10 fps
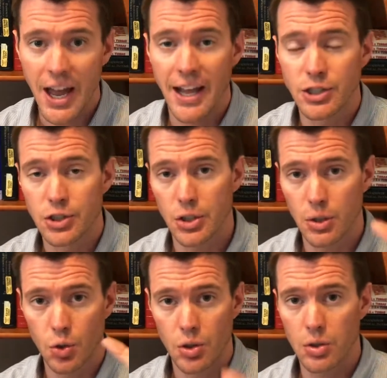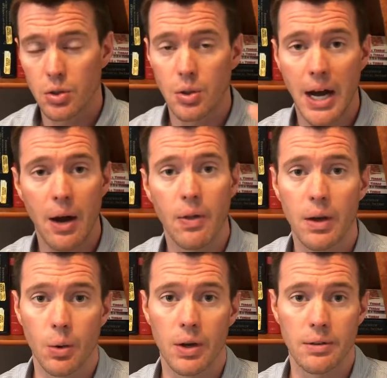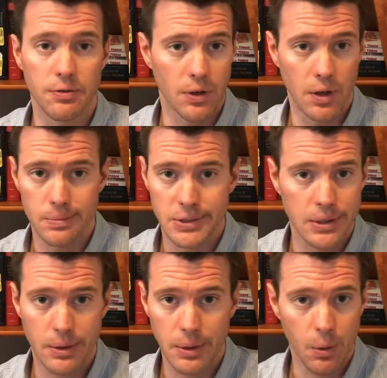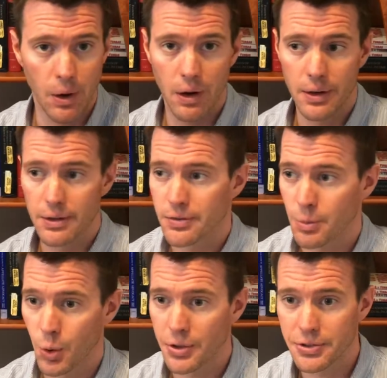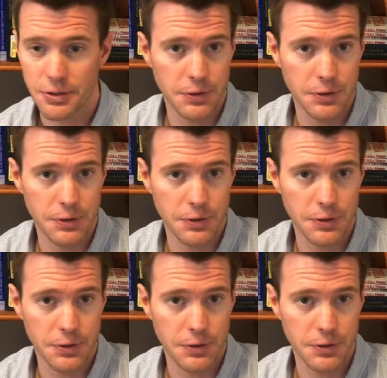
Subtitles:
and show you how they went from 0 to 1 or from worst to